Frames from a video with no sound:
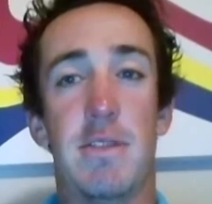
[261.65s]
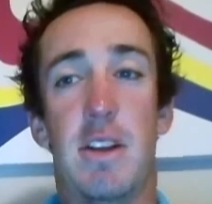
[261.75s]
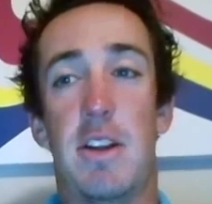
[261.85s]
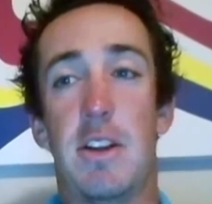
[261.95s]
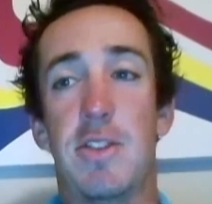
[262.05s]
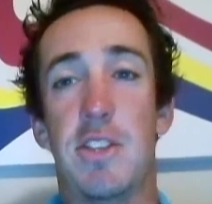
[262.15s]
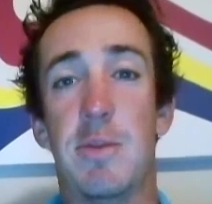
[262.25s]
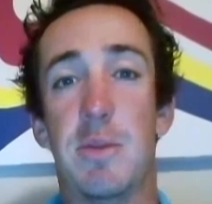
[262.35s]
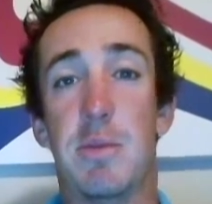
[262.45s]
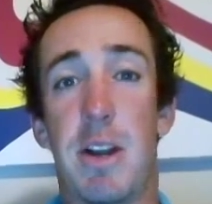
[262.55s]
are
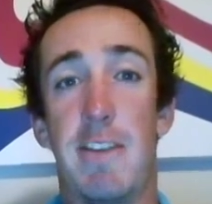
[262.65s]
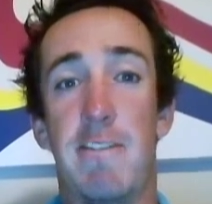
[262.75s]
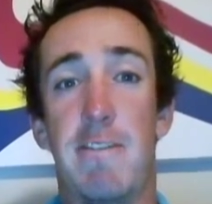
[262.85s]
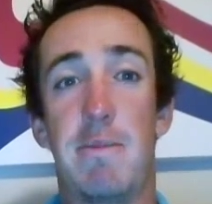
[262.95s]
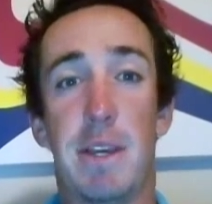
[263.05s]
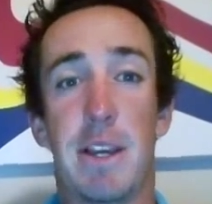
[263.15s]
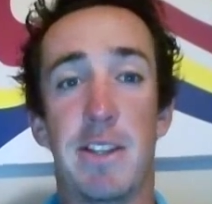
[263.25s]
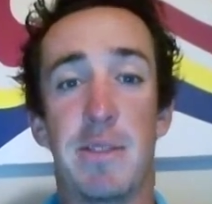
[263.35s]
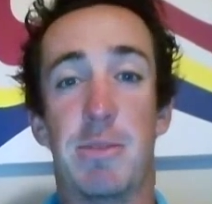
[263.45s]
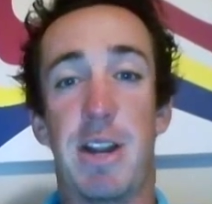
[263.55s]
sleep deprived
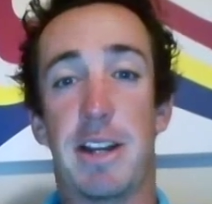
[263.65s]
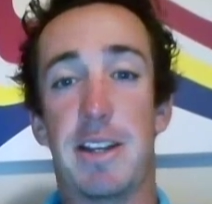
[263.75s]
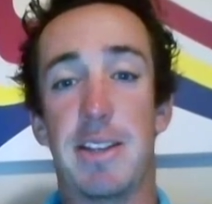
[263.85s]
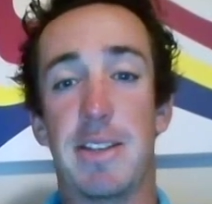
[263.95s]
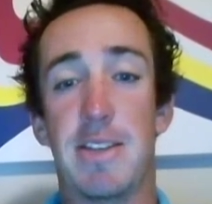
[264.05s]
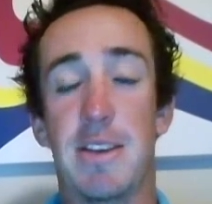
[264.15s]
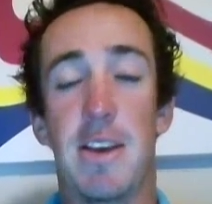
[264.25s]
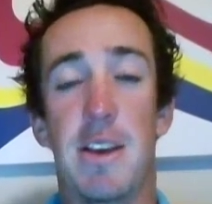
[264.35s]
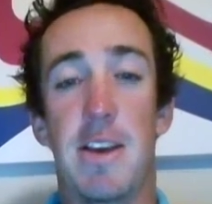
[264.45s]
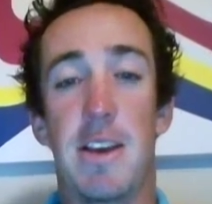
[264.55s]
because in practice